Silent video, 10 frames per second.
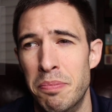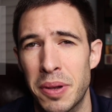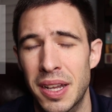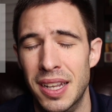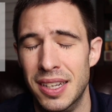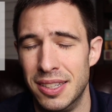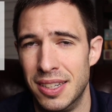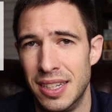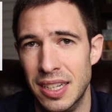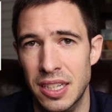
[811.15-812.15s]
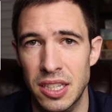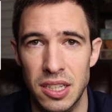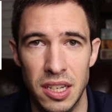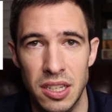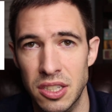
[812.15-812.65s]
but
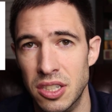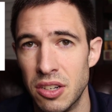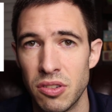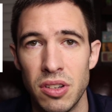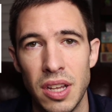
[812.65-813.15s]
in general,